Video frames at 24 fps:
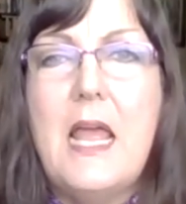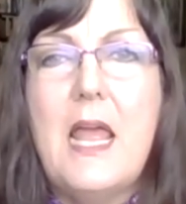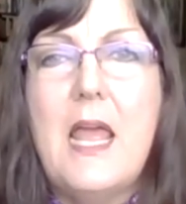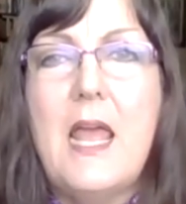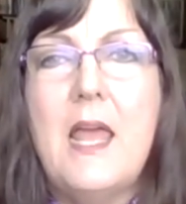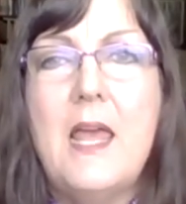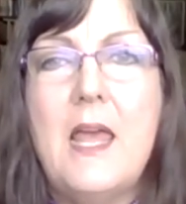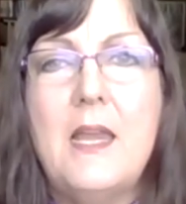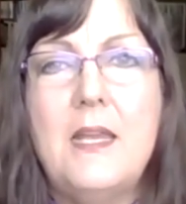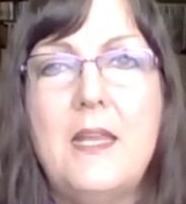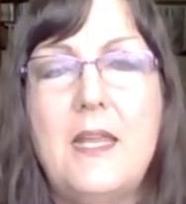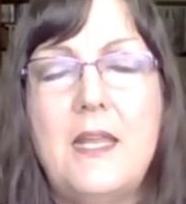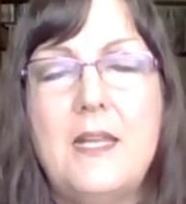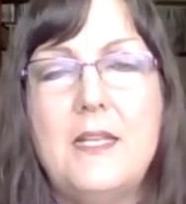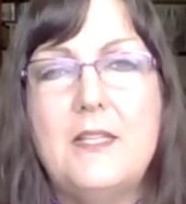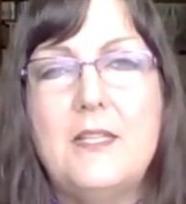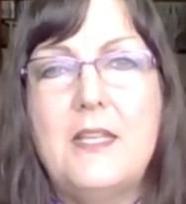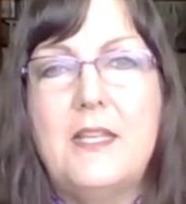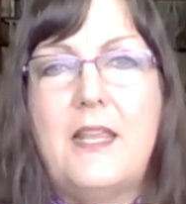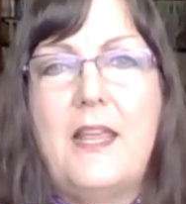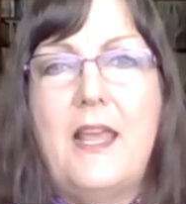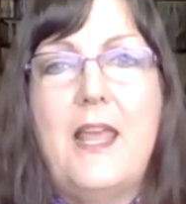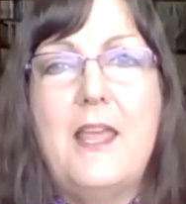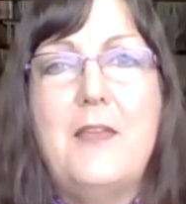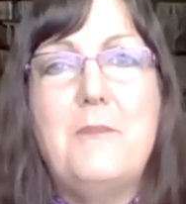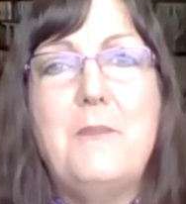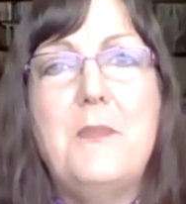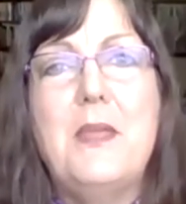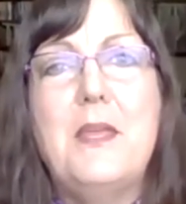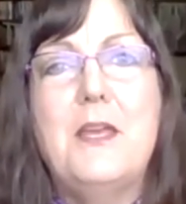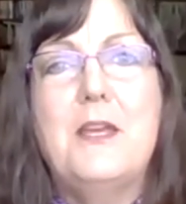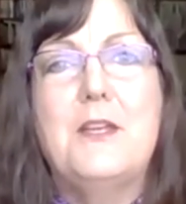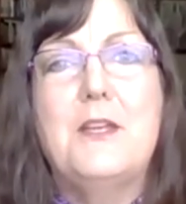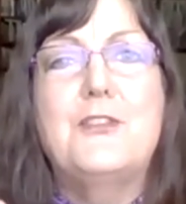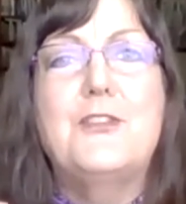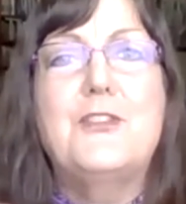And it gave
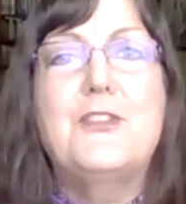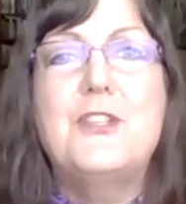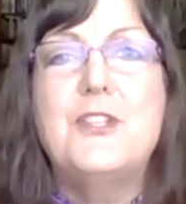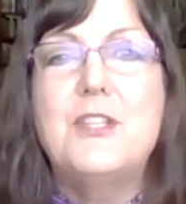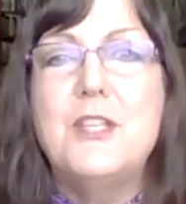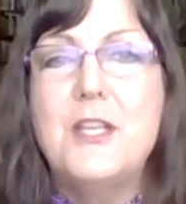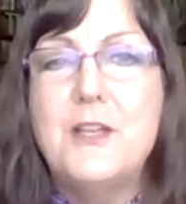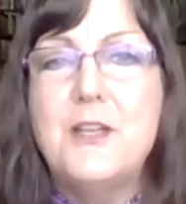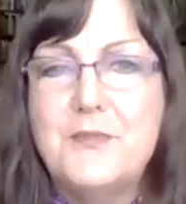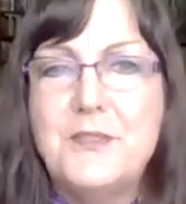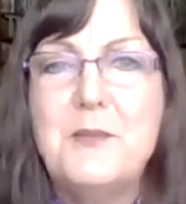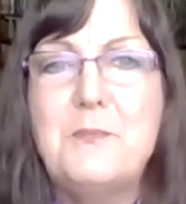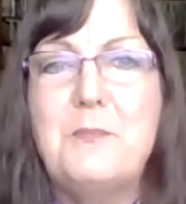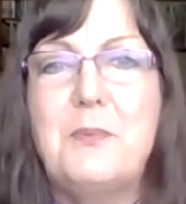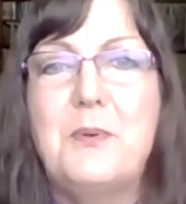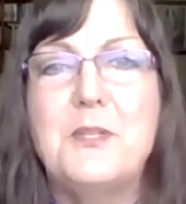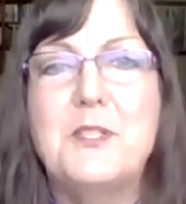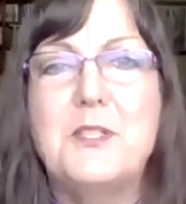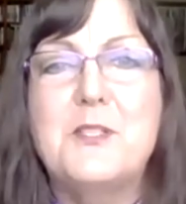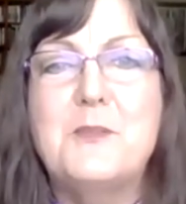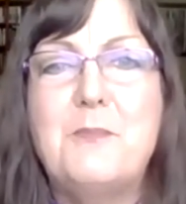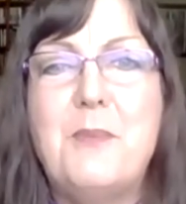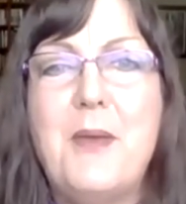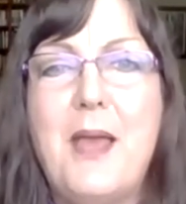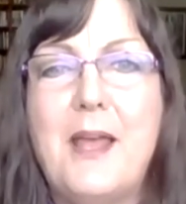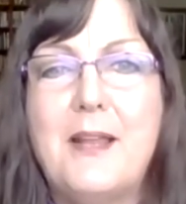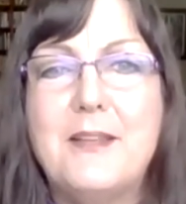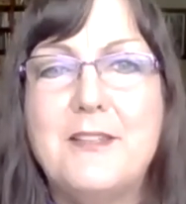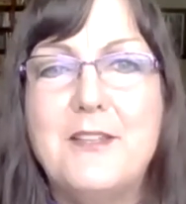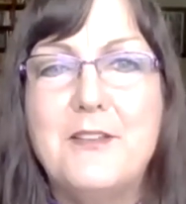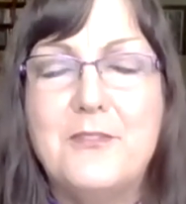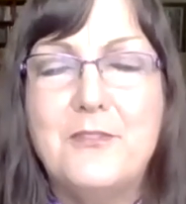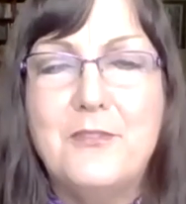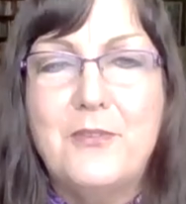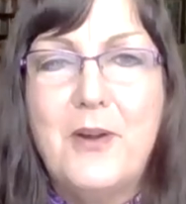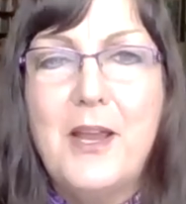me a shift in
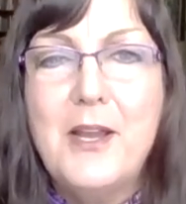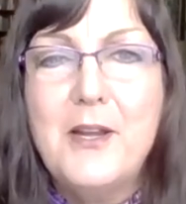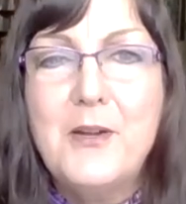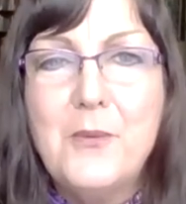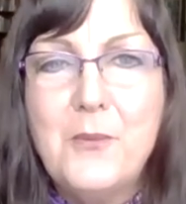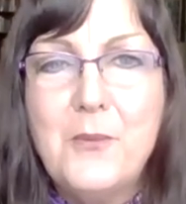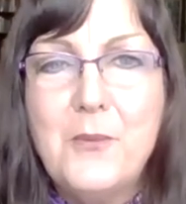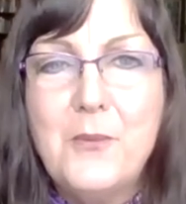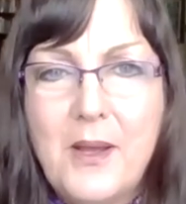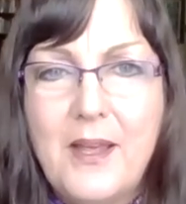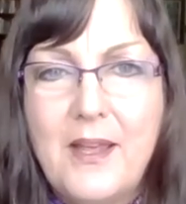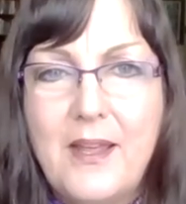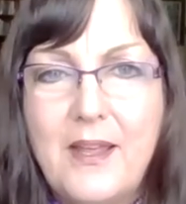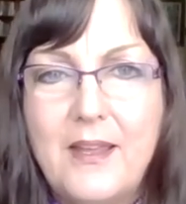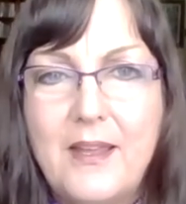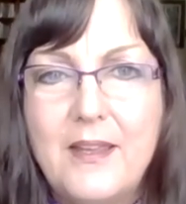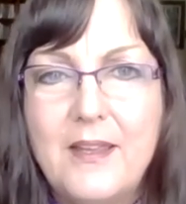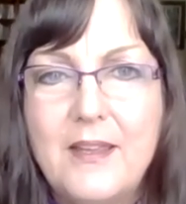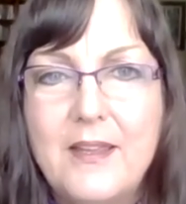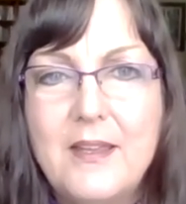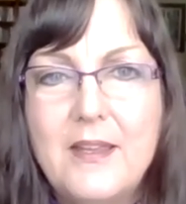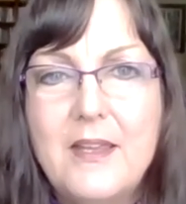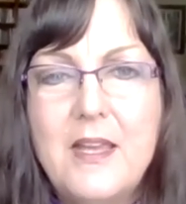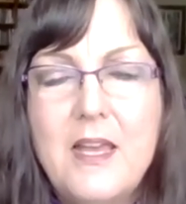perspective right away,